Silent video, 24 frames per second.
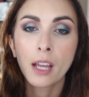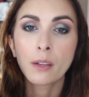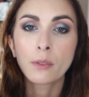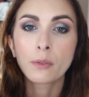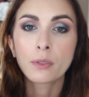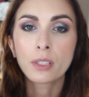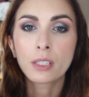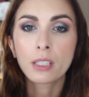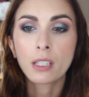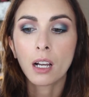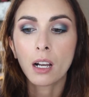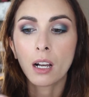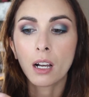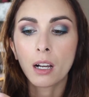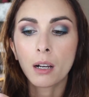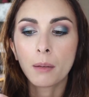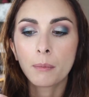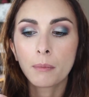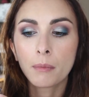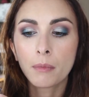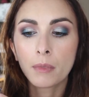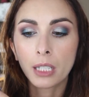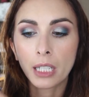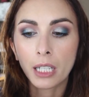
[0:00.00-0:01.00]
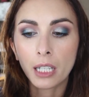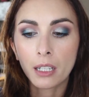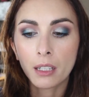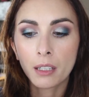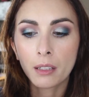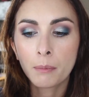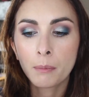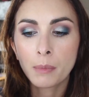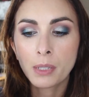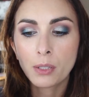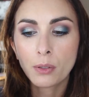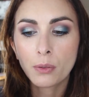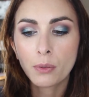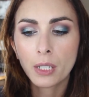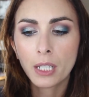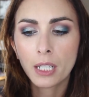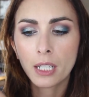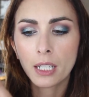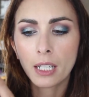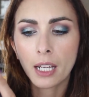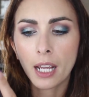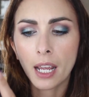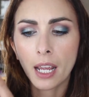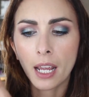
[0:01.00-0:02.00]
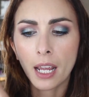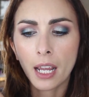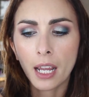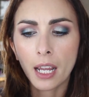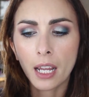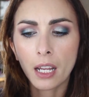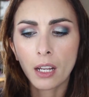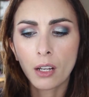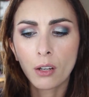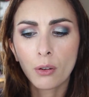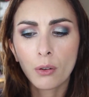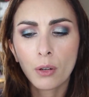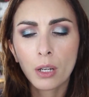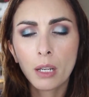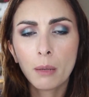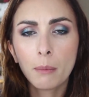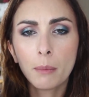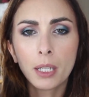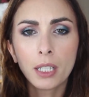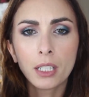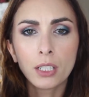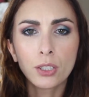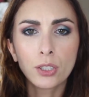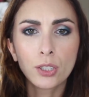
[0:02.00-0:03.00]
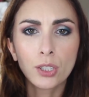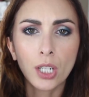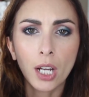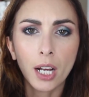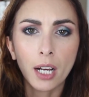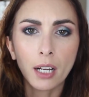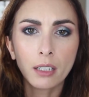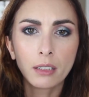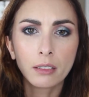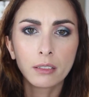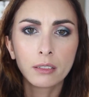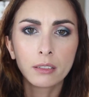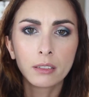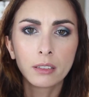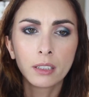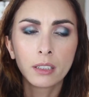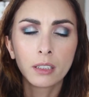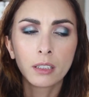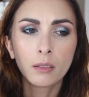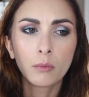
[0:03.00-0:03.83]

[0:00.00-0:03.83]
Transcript: It was like in between a cream and a gel,